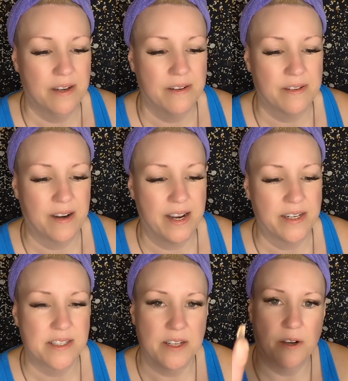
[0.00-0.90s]
All
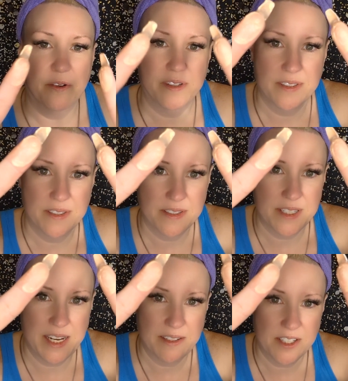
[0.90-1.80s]
right, so
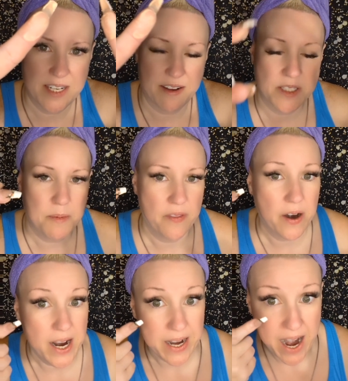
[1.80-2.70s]
see, just have some on
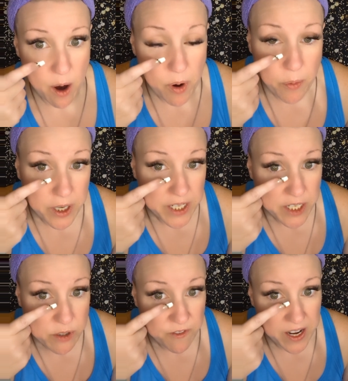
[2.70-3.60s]
there. And now what we're going
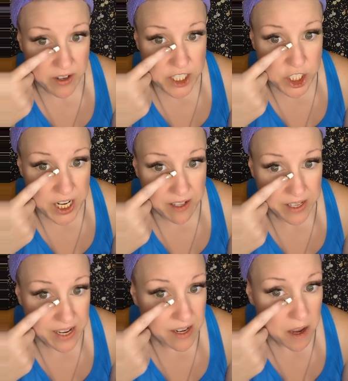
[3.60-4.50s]
to do is very
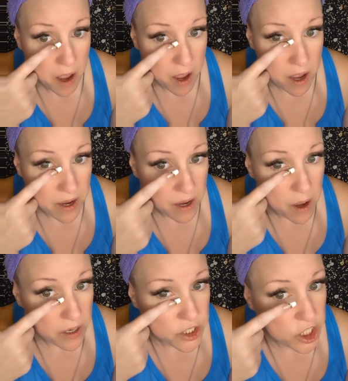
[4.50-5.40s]
gently
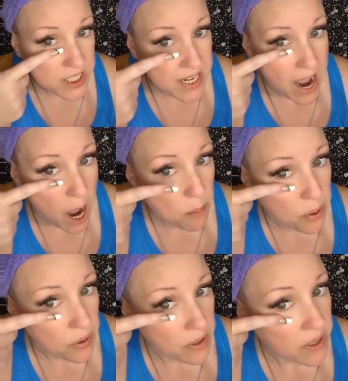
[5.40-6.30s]
just tap.
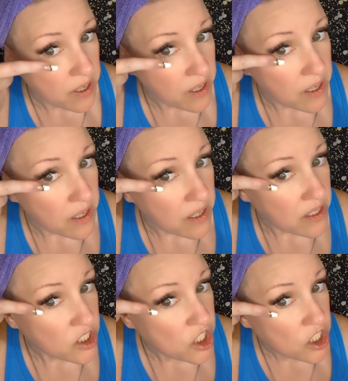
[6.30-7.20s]

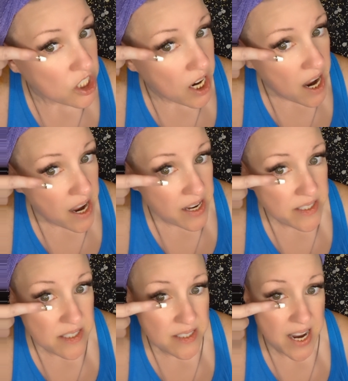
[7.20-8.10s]

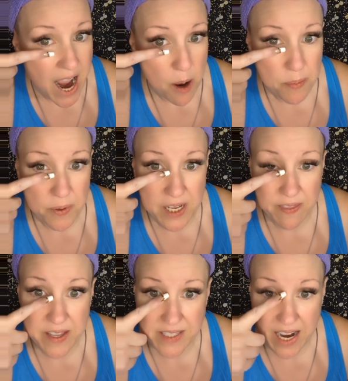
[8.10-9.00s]
Just tap.
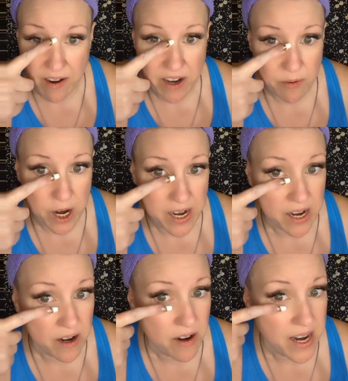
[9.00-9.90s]
In this area right
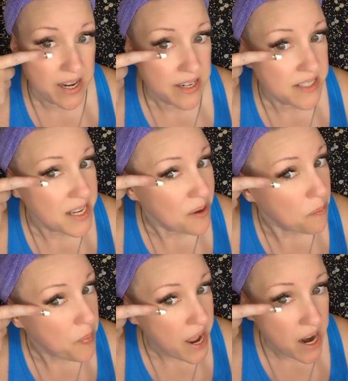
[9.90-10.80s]
here, it is
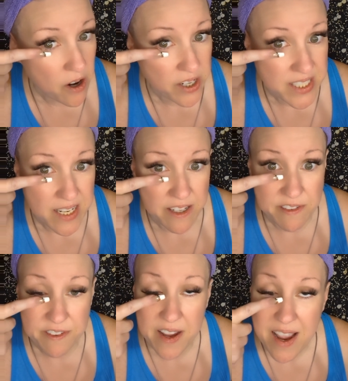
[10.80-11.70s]

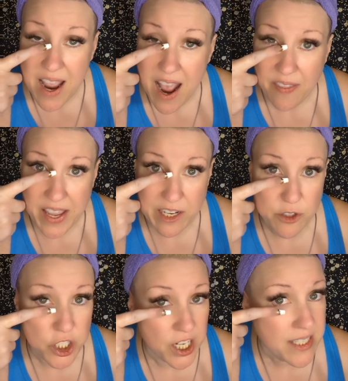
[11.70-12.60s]
imperative that you
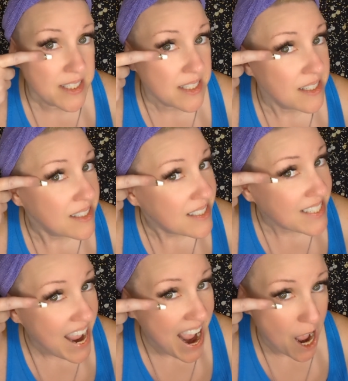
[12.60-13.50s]
just
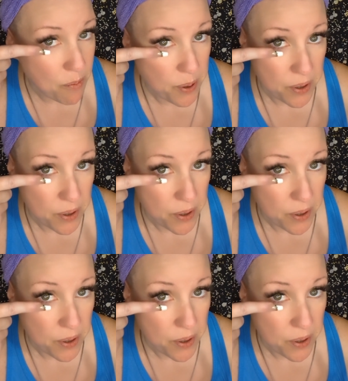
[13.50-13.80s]
tap.